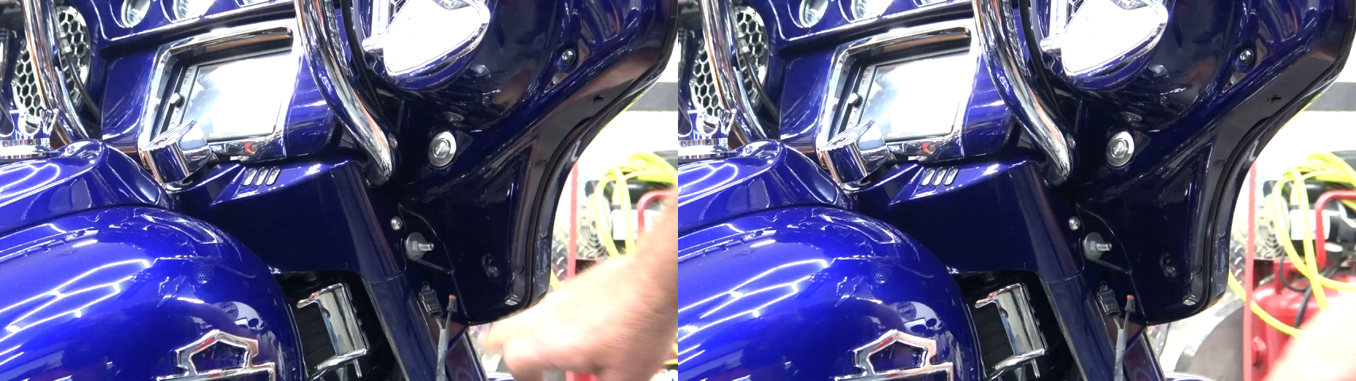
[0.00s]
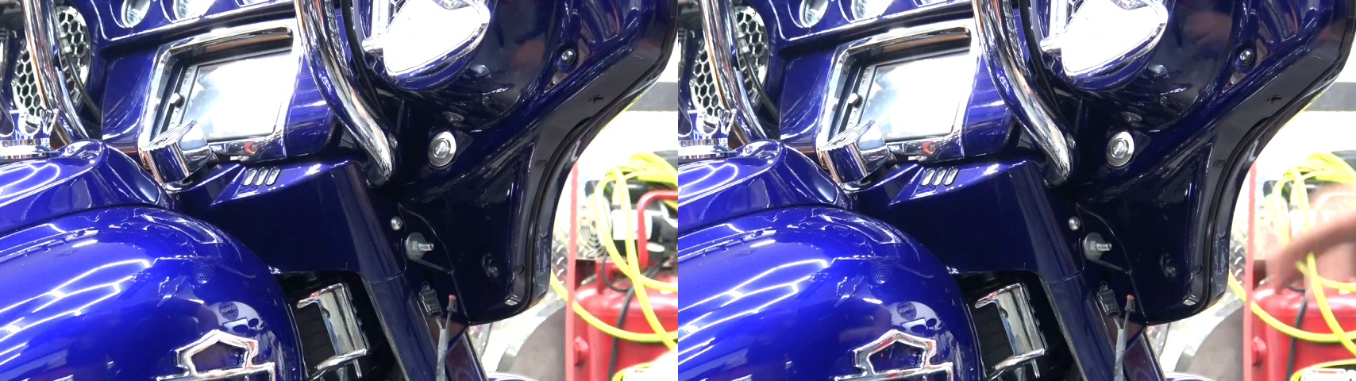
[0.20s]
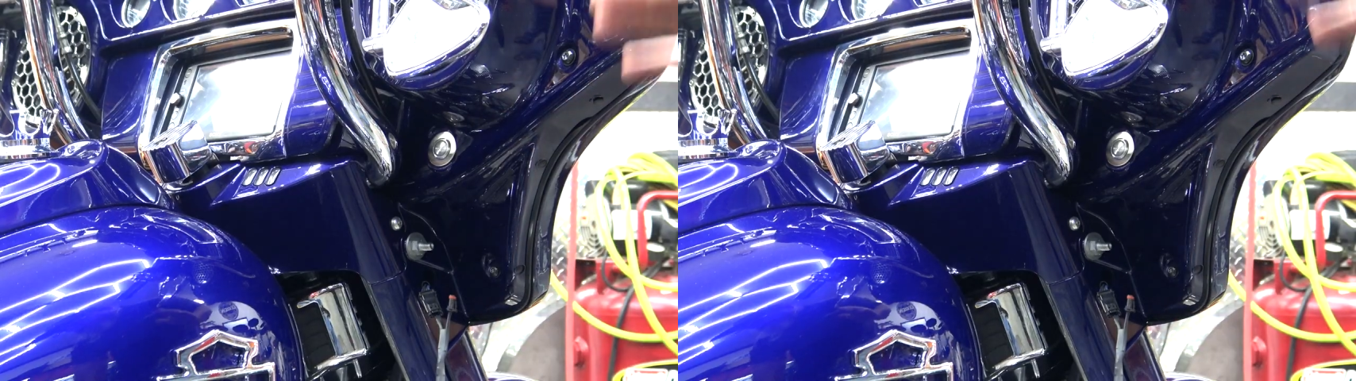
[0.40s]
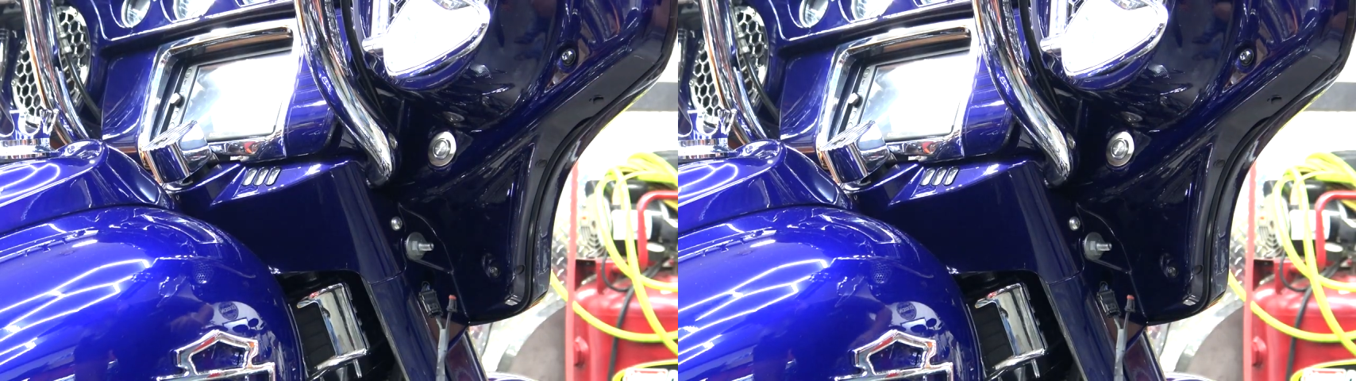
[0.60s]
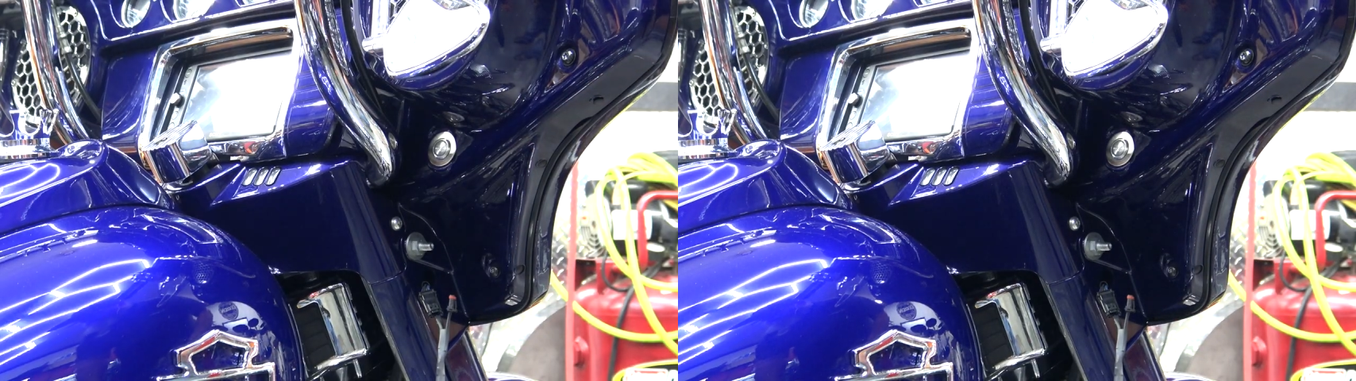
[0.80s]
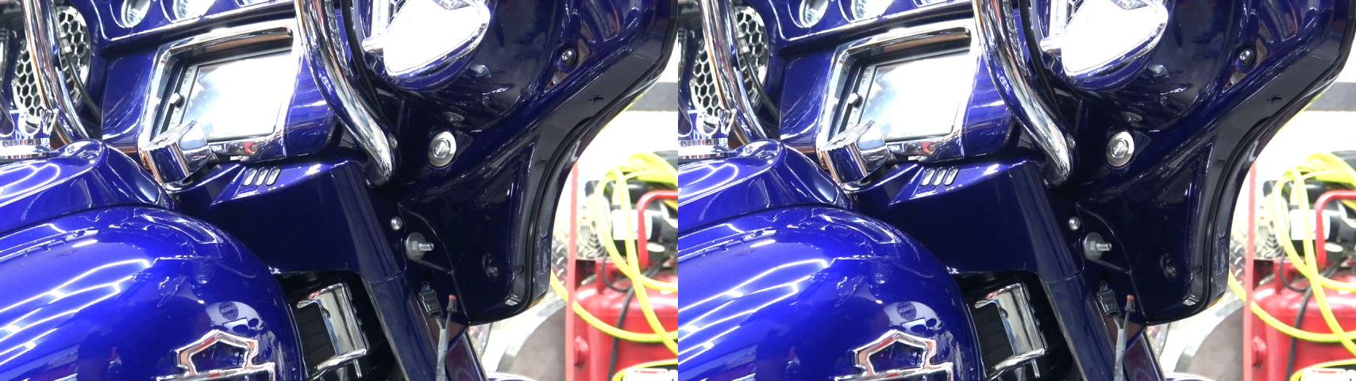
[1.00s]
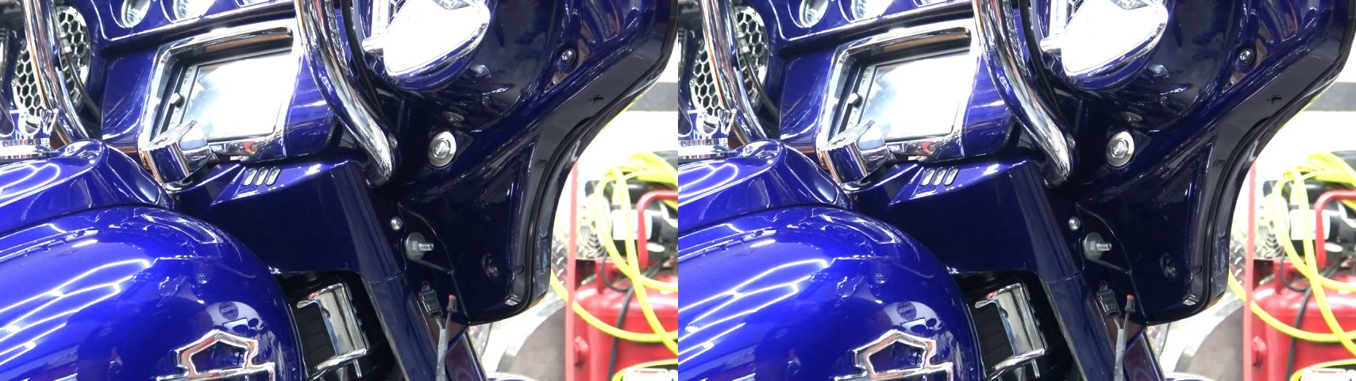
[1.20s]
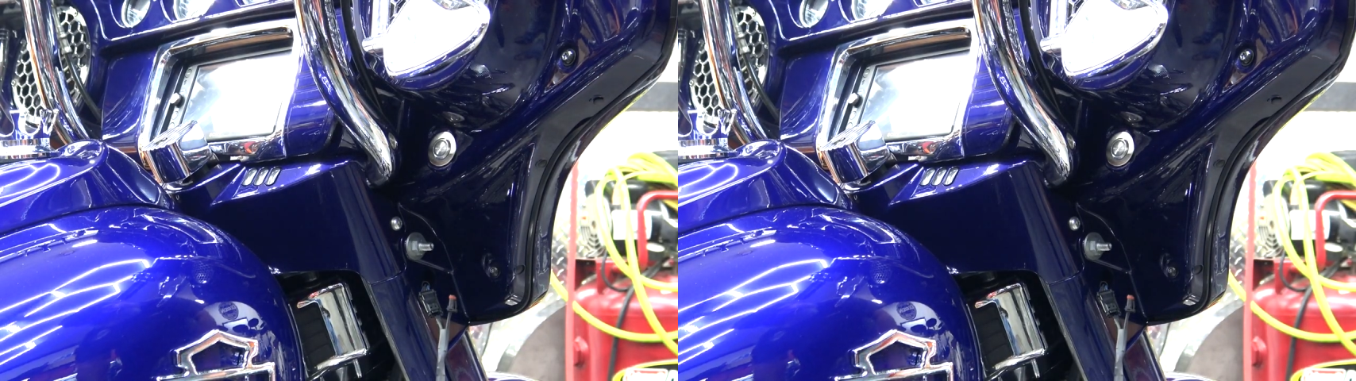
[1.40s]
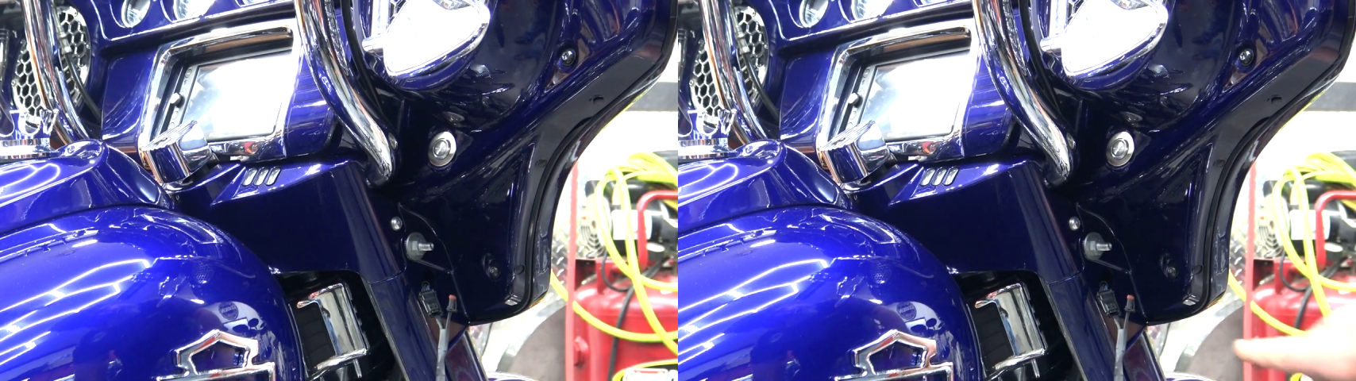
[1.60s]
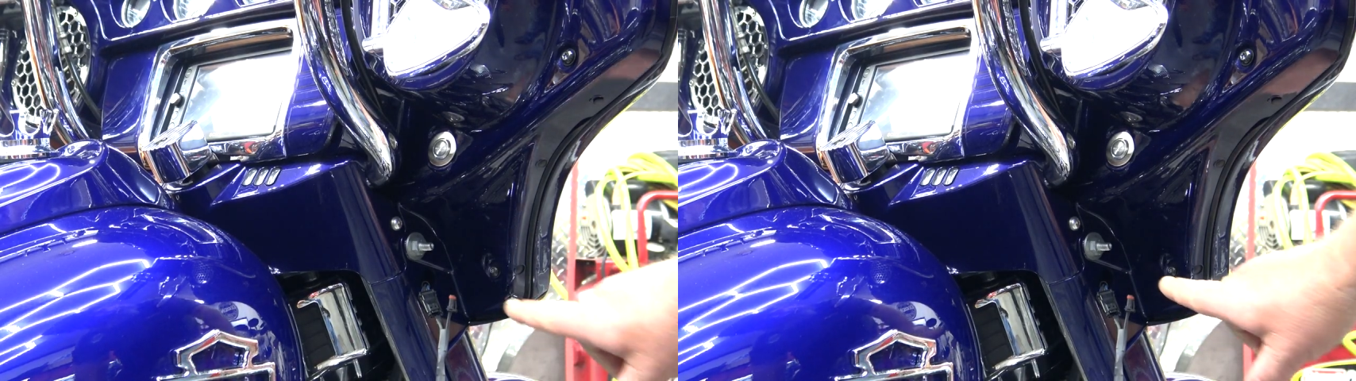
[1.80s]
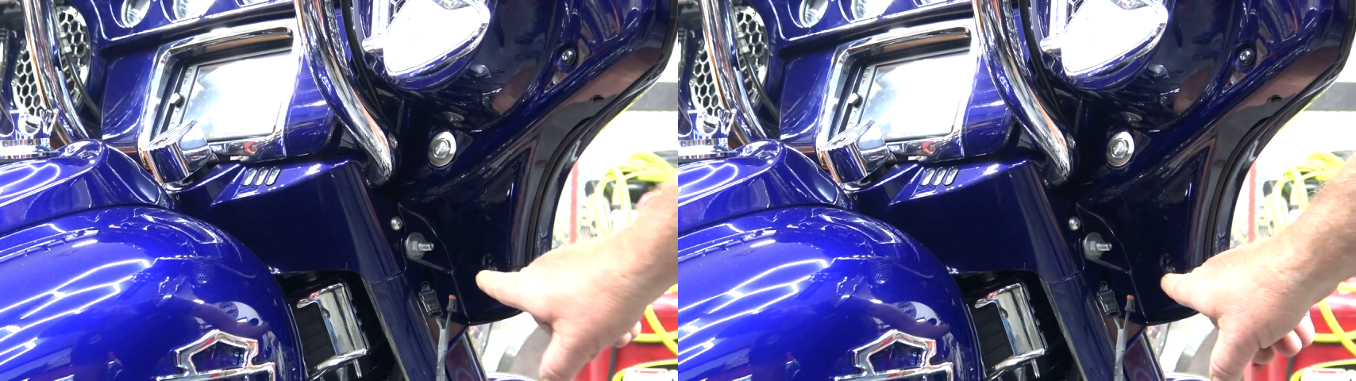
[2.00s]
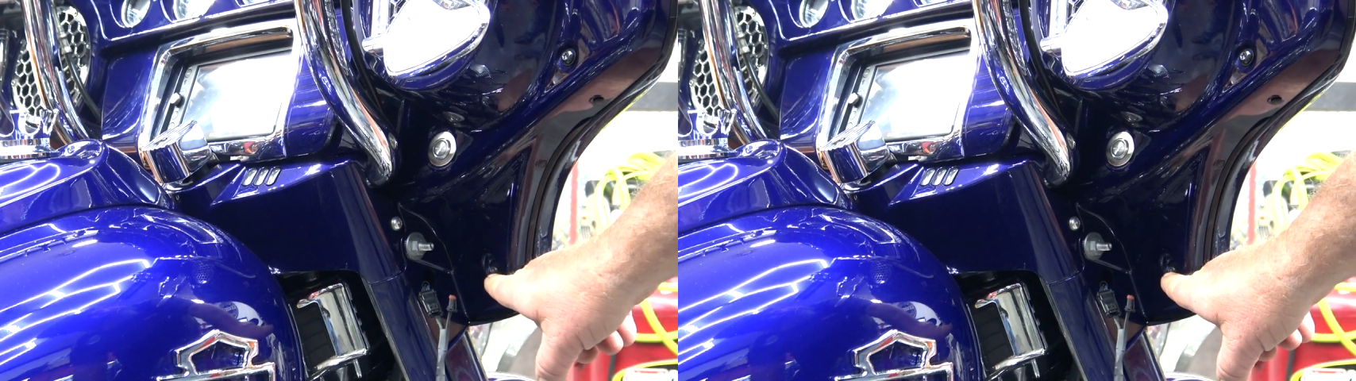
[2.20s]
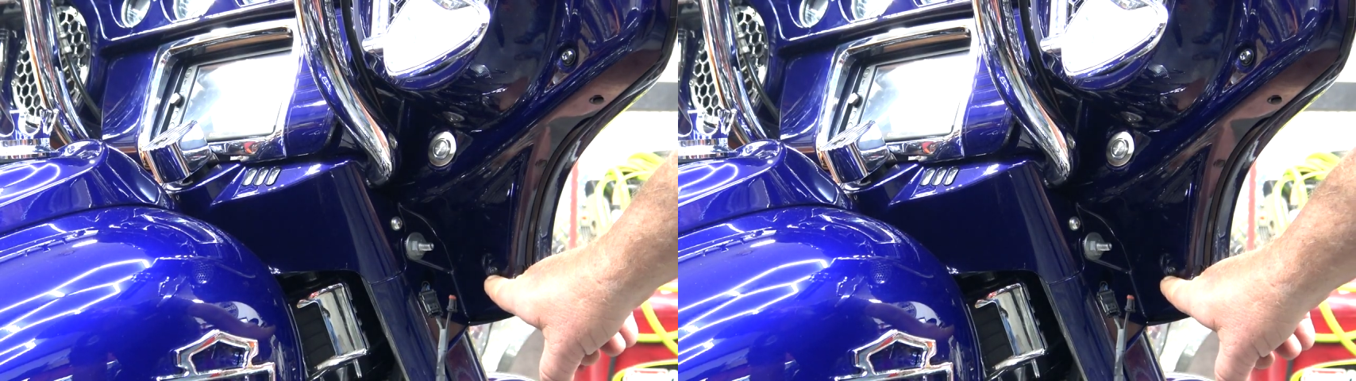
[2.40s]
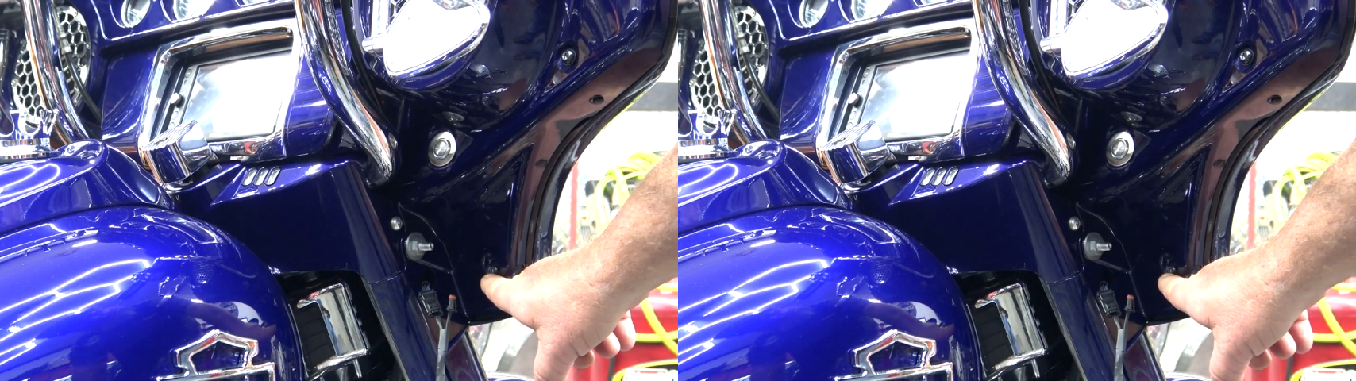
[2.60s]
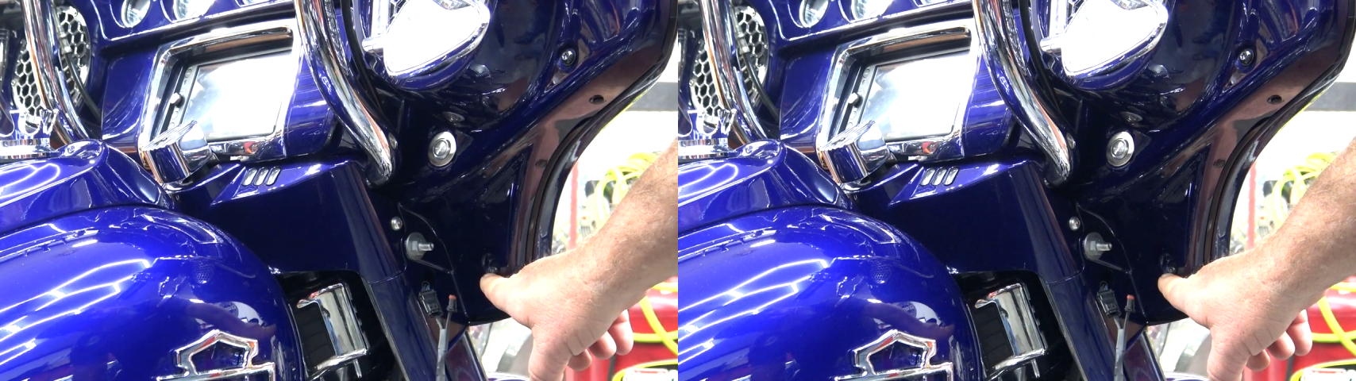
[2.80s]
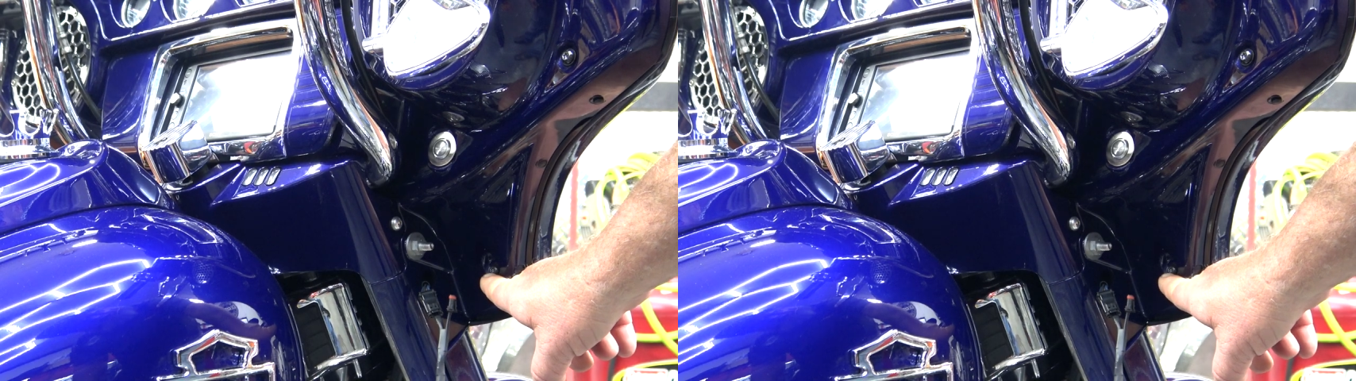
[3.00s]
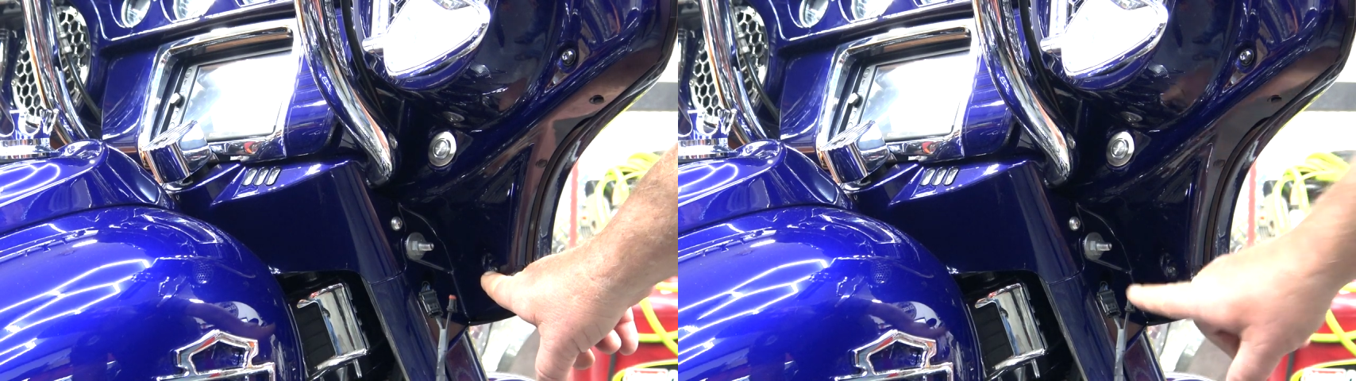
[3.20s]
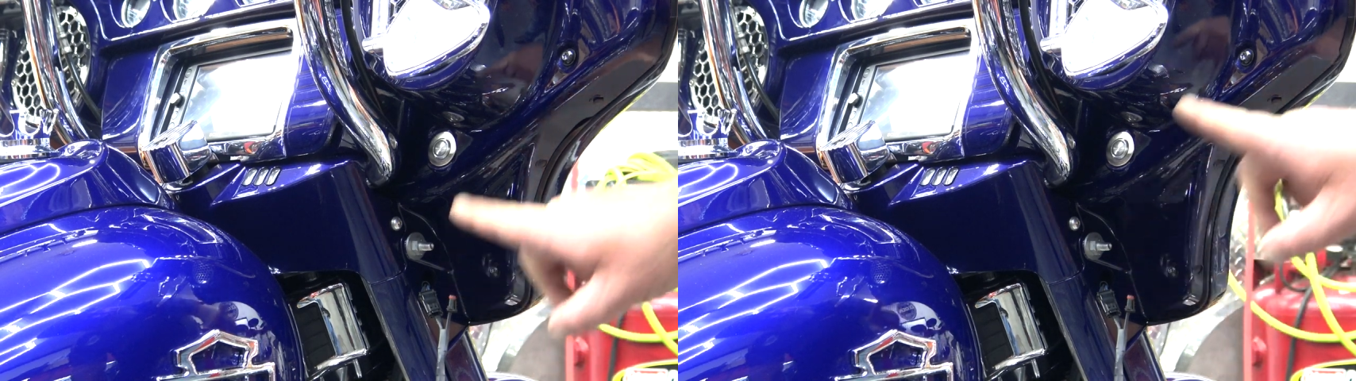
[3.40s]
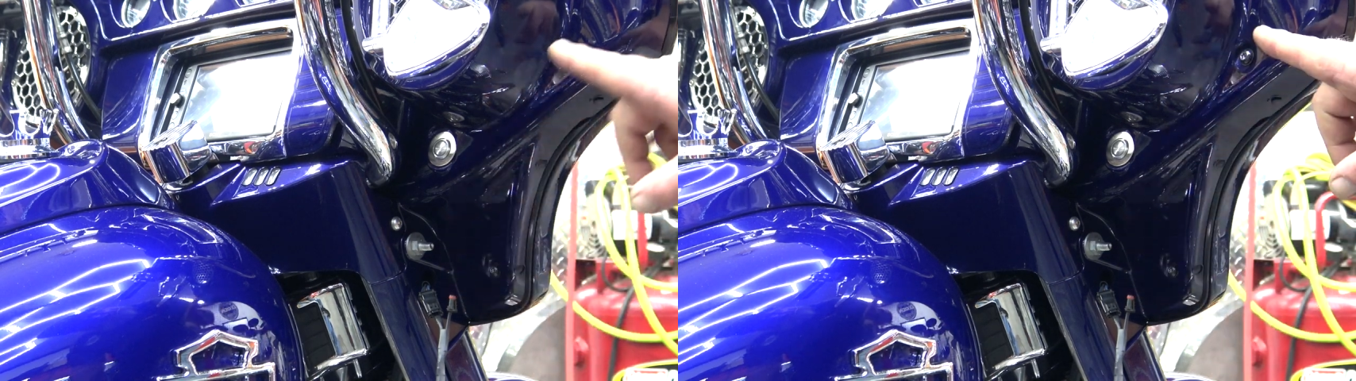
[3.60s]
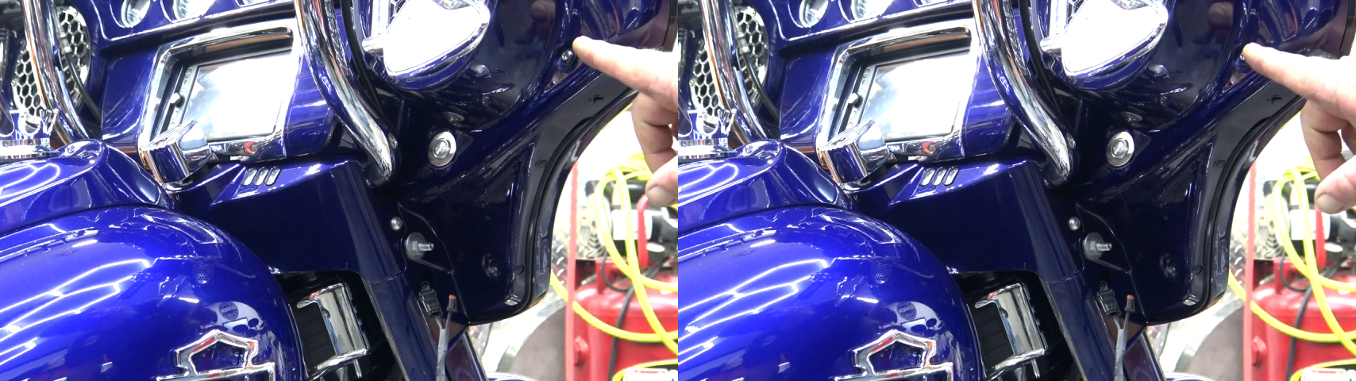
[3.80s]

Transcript: [unreadable: no face in view]